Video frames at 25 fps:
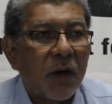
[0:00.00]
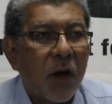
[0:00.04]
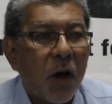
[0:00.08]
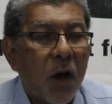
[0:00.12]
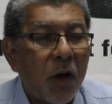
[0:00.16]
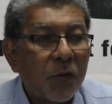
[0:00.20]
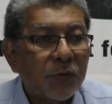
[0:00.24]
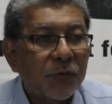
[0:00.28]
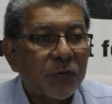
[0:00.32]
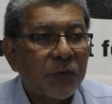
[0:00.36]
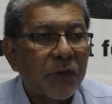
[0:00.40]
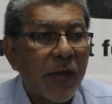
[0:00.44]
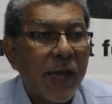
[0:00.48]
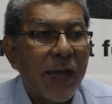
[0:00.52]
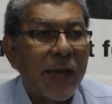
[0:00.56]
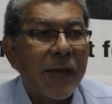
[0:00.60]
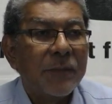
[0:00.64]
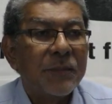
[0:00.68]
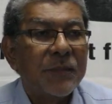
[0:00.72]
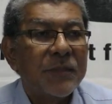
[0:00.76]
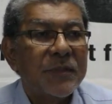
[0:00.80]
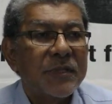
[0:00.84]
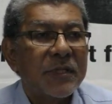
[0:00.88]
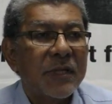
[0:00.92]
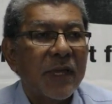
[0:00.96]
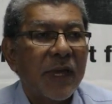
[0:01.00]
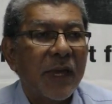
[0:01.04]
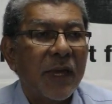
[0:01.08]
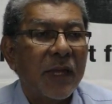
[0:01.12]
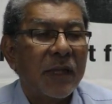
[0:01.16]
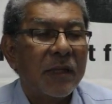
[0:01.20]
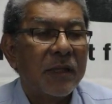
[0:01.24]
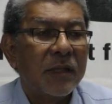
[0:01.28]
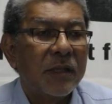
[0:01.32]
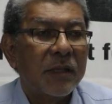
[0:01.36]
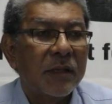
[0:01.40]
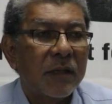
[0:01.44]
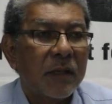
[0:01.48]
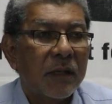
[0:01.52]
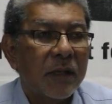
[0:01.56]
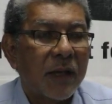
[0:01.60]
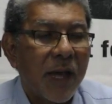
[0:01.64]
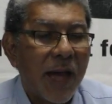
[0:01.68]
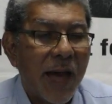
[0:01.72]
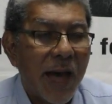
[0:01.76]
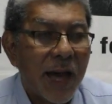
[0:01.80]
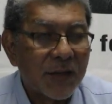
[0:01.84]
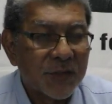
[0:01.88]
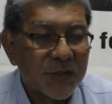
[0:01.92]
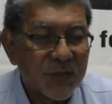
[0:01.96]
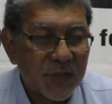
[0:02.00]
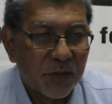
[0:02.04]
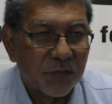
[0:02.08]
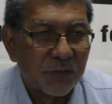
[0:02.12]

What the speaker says: oftentimes in acts